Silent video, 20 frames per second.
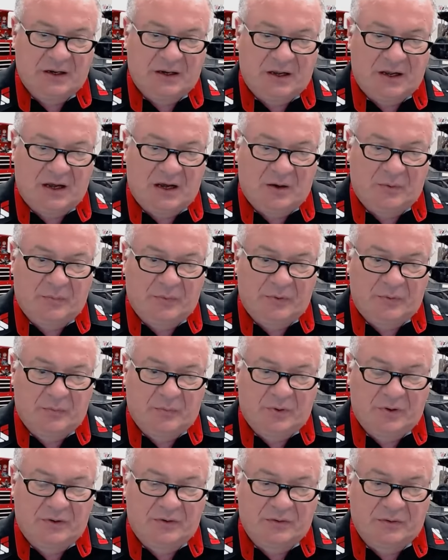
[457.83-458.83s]
I would
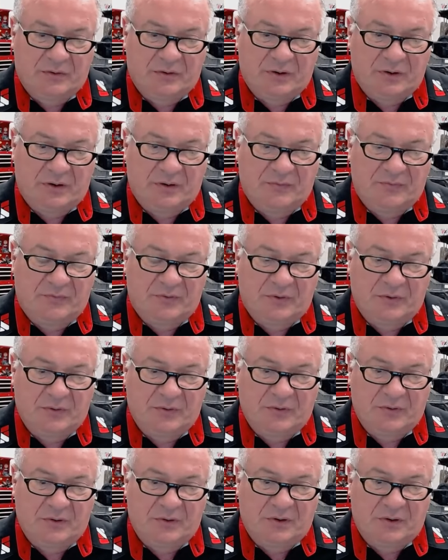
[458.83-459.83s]
wonder if
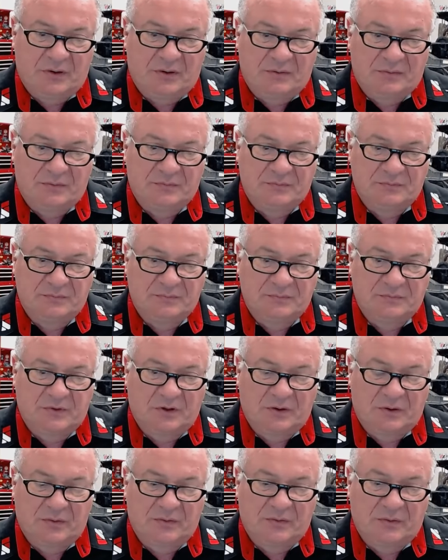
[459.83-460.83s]

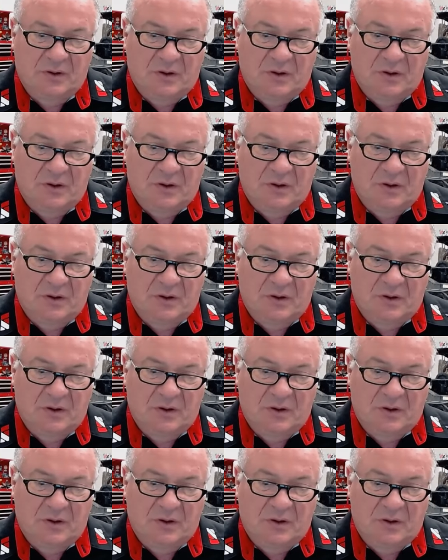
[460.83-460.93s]
the